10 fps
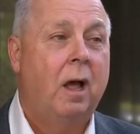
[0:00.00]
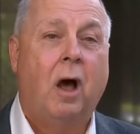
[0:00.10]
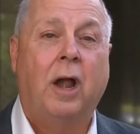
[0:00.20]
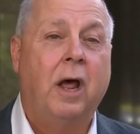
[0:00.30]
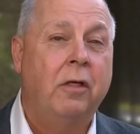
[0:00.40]

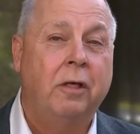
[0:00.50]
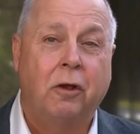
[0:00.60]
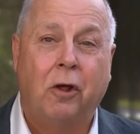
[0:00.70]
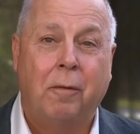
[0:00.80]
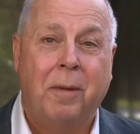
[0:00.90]
I know there's
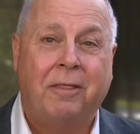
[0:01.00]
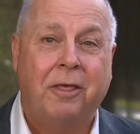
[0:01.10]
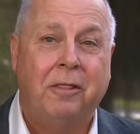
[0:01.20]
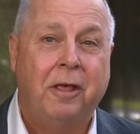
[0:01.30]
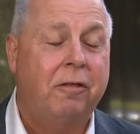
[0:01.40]
a lot of math
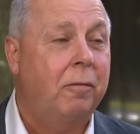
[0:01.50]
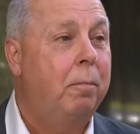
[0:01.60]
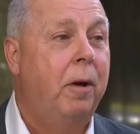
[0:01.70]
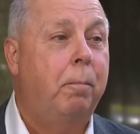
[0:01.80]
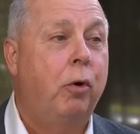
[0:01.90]
in this,
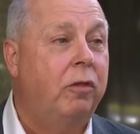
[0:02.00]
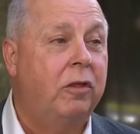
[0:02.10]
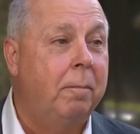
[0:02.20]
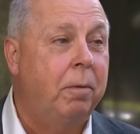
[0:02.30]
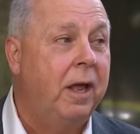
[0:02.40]
but put
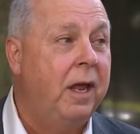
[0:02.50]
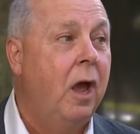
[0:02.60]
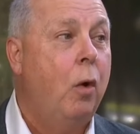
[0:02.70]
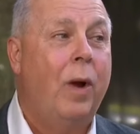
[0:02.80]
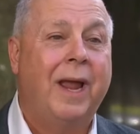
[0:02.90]
simply,
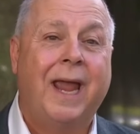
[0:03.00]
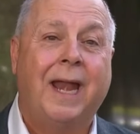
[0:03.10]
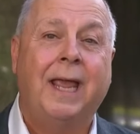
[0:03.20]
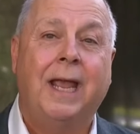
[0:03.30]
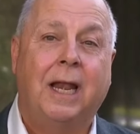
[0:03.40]
we're
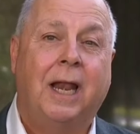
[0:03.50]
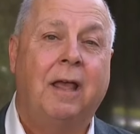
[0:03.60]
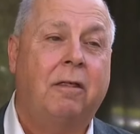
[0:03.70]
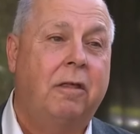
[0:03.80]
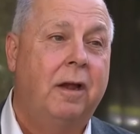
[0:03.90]
getting
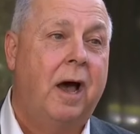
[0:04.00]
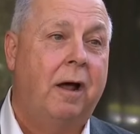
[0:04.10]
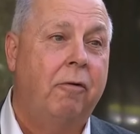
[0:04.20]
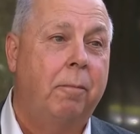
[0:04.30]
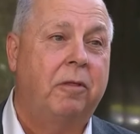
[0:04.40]
less than
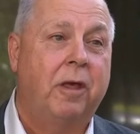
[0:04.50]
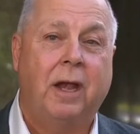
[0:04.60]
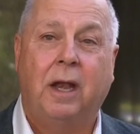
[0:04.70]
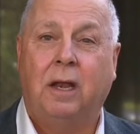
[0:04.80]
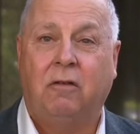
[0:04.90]

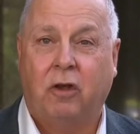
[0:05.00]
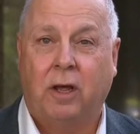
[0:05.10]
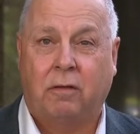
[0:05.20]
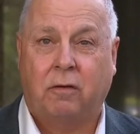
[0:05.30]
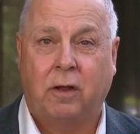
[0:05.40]
100% in
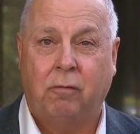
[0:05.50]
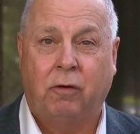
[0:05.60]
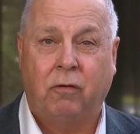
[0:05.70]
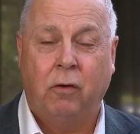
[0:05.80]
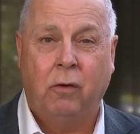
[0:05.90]
GST
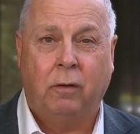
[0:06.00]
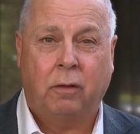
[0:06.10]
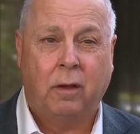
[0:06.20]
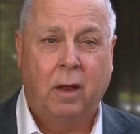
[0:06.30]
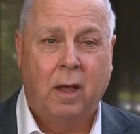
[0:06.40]

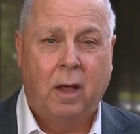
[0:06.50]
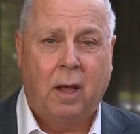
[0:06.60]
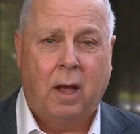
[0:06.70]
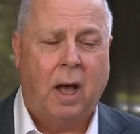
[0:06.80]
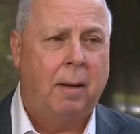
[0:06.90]
returns.
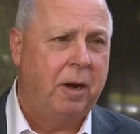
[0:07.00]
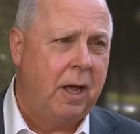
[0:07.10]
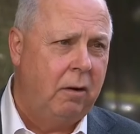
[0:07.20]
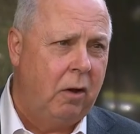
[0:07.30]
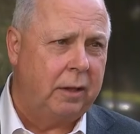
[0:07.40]
Uh, but
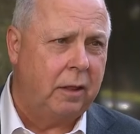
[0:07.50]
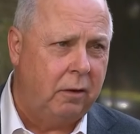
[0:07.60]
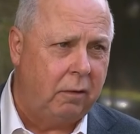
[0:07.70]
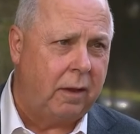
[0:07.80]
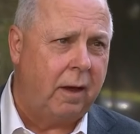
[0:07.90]
unlike the
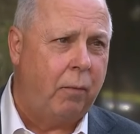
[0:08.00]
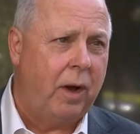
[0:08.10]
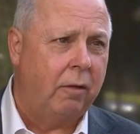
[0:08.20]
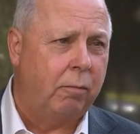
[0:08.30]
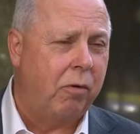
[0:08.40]
New South
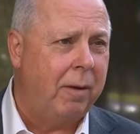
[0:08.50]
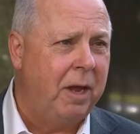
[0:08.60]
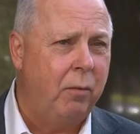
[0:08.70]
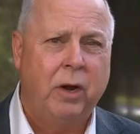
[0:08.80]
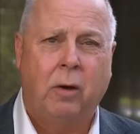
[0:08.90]
Wales
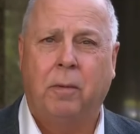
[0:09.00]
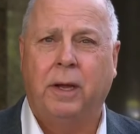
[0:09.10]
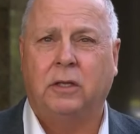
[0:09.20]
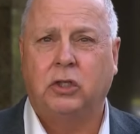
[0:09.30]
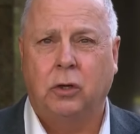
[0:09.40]
Premier, we're not
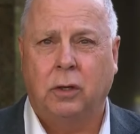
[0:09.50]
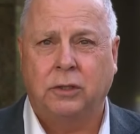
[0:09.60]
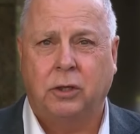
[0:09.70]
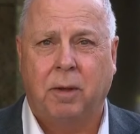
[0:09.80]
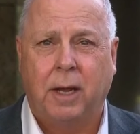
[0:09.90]
being
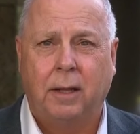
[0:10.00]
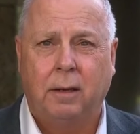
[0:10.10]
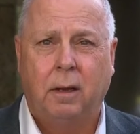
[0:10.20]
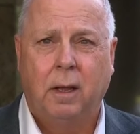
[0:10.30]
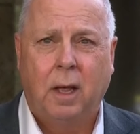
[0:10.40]
churlish about
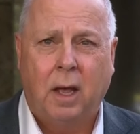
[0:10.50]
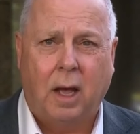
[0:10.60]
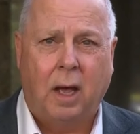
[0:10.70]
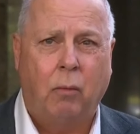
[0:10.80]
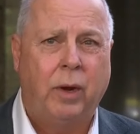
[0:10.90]
it.
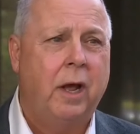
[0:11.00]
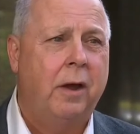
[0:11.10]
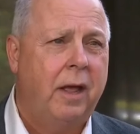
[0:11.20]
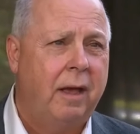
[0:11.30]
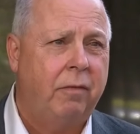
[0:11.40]
Uh, we
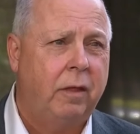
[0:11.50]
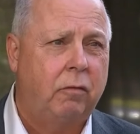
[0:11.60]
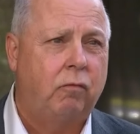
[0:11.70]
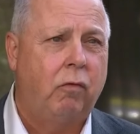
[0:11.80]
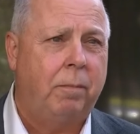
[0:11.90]
don't have
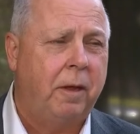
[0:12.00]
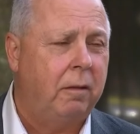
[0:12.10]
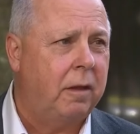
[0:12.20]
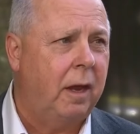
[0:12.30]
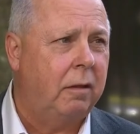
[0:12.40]
this dripping
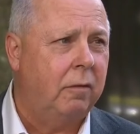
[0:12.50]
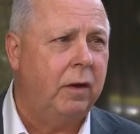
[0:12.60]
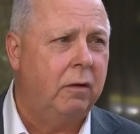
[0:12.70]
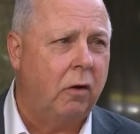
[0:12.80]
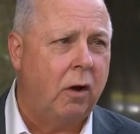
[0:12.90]
sense of
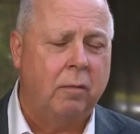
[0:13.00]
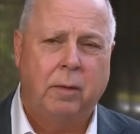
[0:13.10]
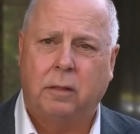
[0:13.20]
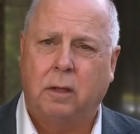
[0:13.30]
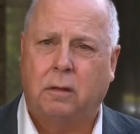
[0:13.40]

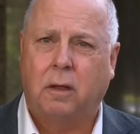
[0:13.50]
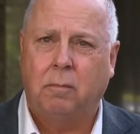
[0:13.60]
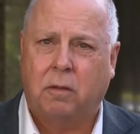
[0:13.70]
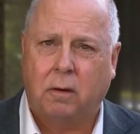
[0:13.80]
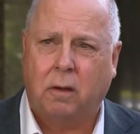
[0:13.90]
entitlement that
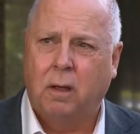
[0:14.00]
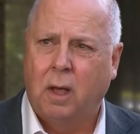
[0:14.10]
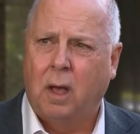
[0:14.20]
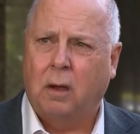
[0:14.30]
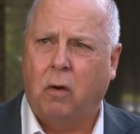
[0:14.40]
seems to
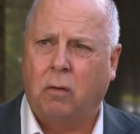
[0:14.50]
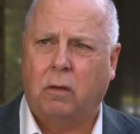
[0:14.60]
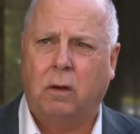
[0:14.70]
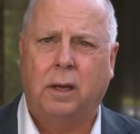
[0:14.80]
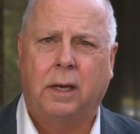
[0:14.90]

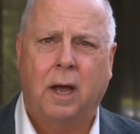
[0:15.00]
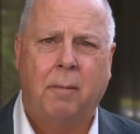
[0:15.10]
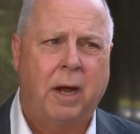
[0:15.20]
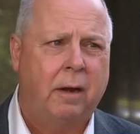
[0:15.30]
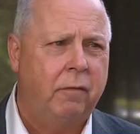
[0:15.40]
constantly
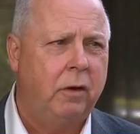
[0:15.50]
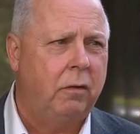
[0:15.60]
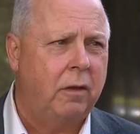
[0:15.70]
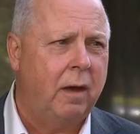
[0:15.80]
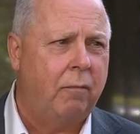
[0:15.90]
come out of New
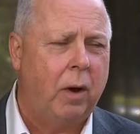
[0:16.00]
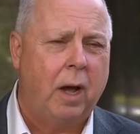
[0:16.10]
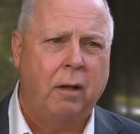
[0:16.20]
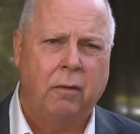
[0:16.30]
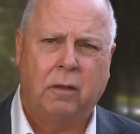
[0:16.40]
South
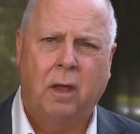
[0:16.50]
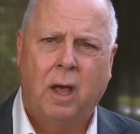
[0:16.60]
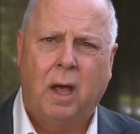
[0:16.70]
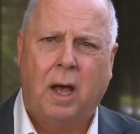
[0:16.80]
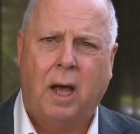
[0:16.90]
Wales,
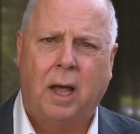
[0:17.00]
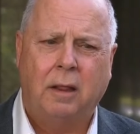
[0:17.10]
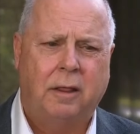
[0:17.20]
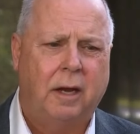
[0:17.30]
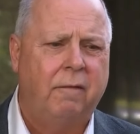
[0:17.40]
uh,
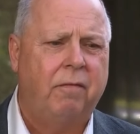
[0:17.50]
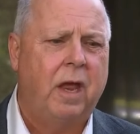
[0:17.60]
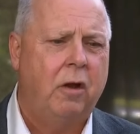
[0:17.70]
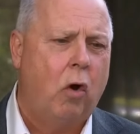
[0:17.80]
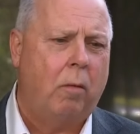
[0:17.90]
that if
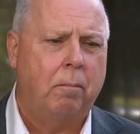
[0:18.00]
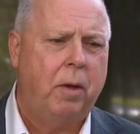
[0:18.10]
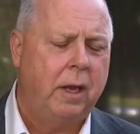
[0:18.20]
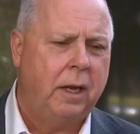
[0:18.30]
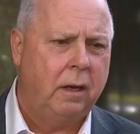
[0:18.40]
they're not
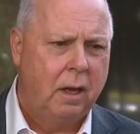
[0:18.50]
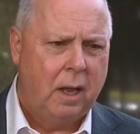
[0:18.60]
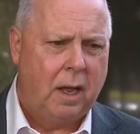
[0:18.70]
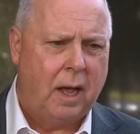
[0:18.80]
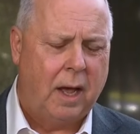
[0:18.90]
being
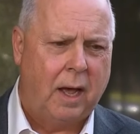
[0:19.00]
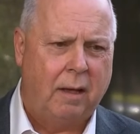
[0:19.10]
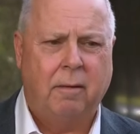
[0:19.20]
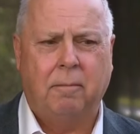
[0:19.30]
uh,